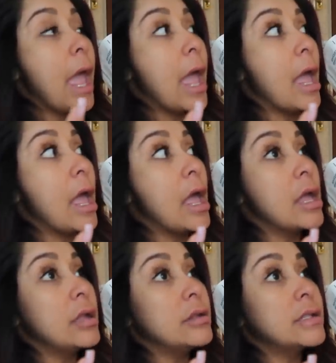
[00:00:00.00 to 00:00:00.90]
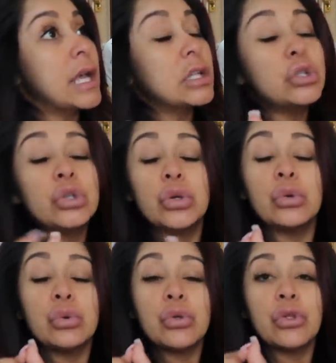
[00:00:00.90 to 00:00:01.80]
And at
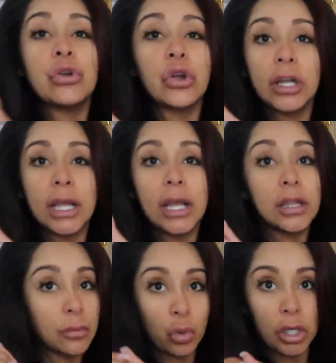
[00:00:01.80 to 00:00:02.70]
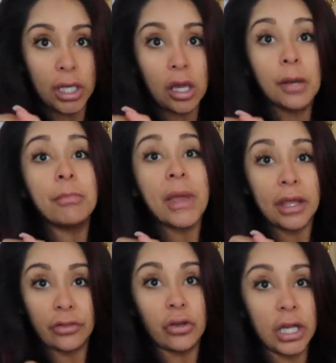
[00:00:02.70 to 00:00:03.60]
2.30 in the morning on
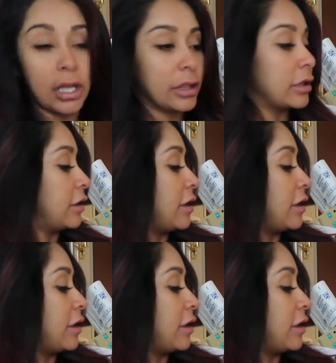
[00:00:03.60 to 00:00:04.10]
May 30th,